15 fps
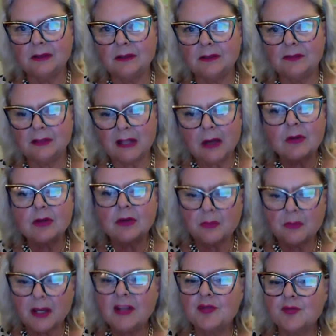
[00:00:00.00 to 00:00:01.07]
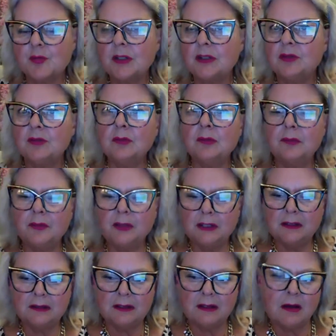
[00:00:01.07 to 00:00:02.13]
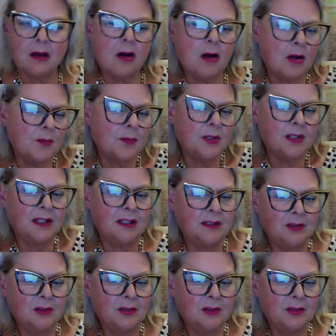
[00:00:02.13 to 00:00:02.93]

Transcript: flower arrangement, you'll feel harmony.